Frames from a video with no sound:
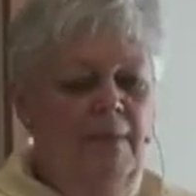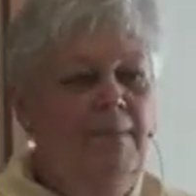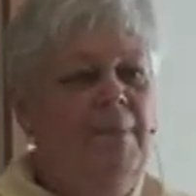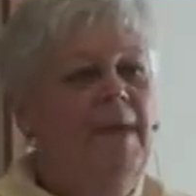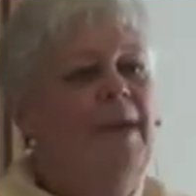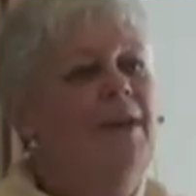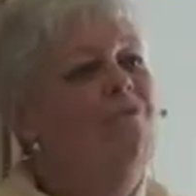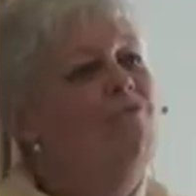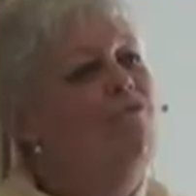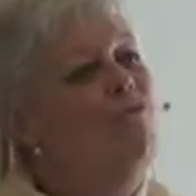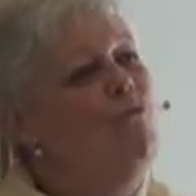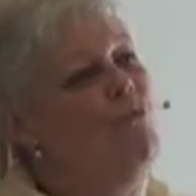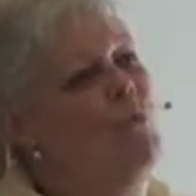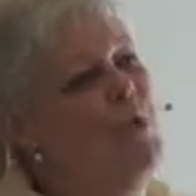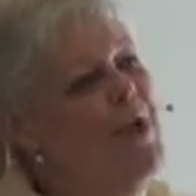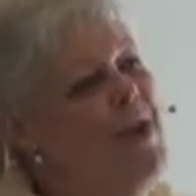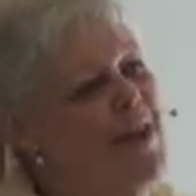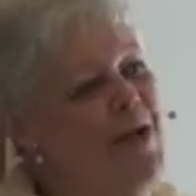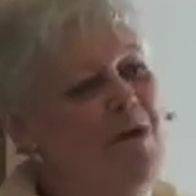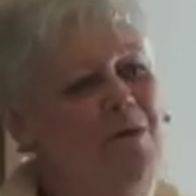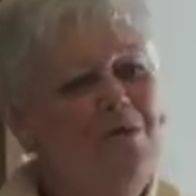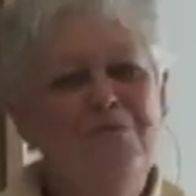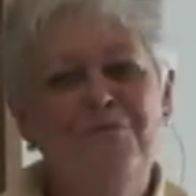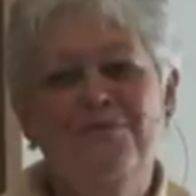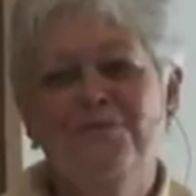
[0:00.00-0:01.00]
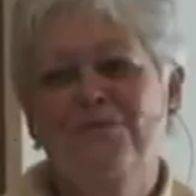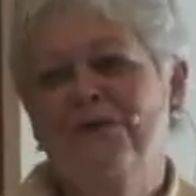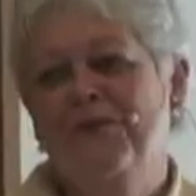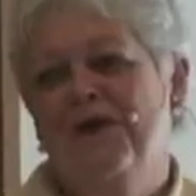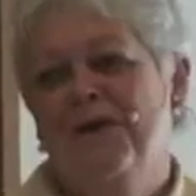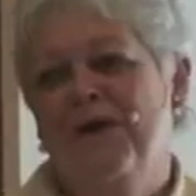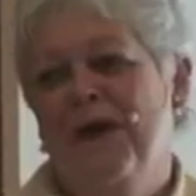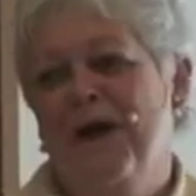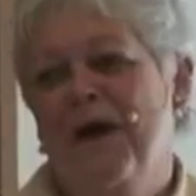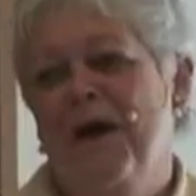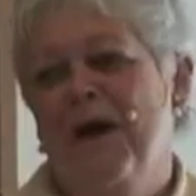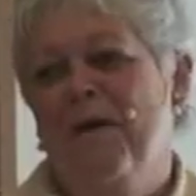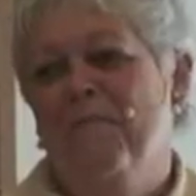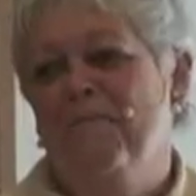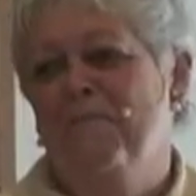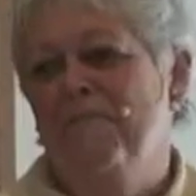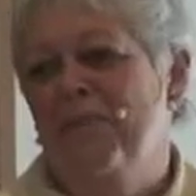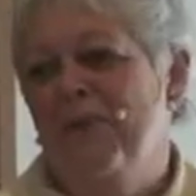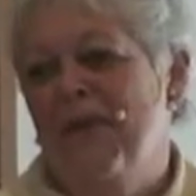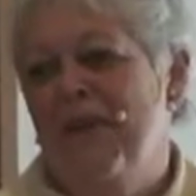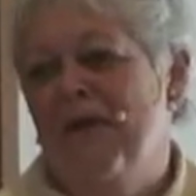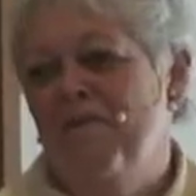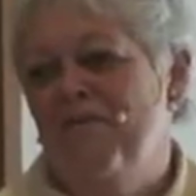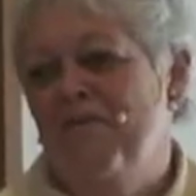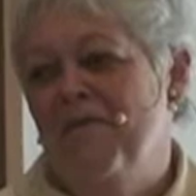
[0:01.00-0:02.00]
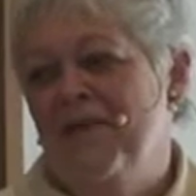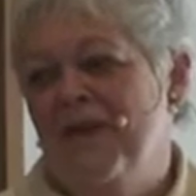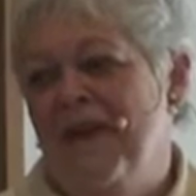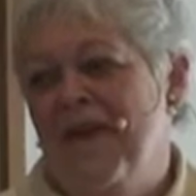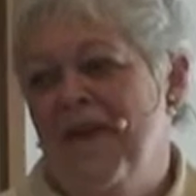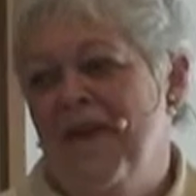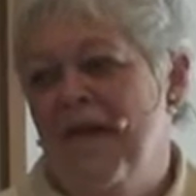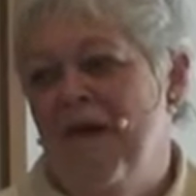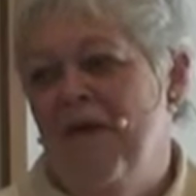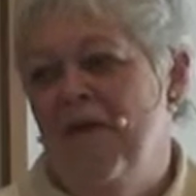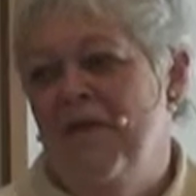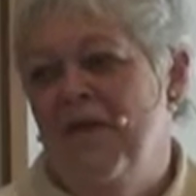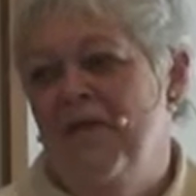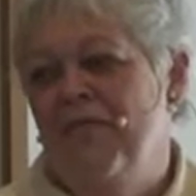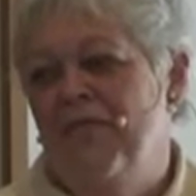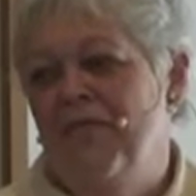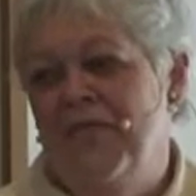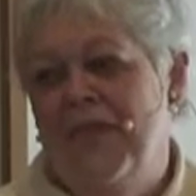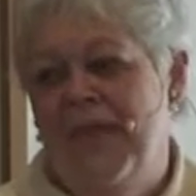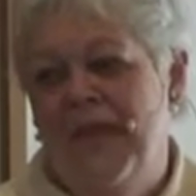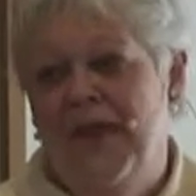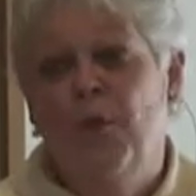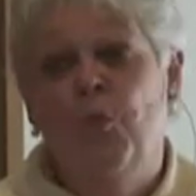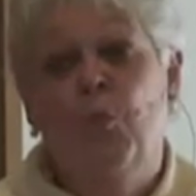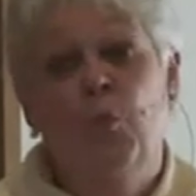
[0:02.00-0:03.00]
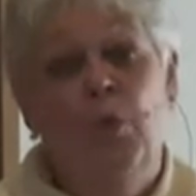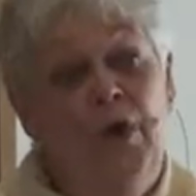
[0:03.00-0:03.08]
But if we don't look up every now and then,